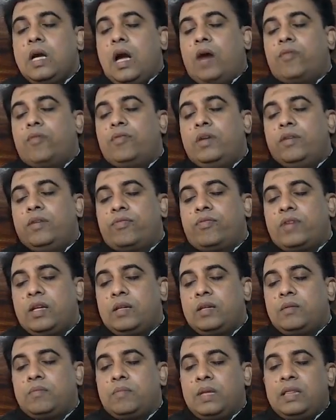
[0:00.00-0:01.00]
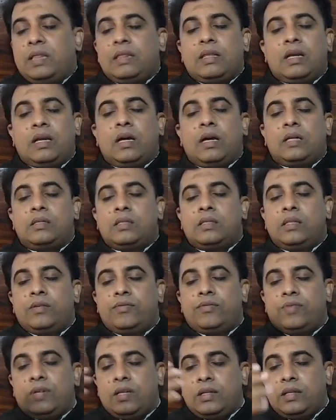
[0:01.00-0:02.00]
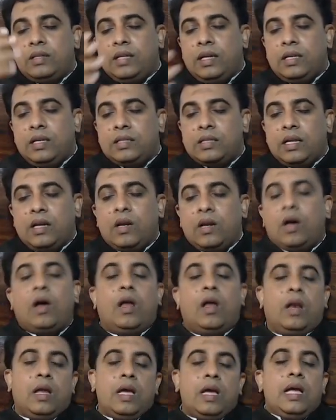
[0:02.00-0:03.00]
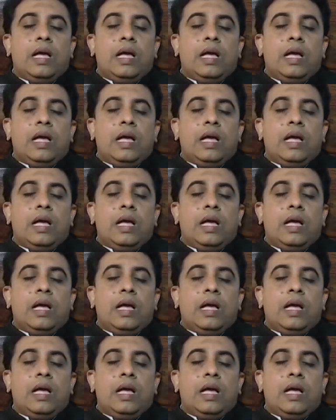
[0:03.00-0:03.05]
of different mantras, different things and all,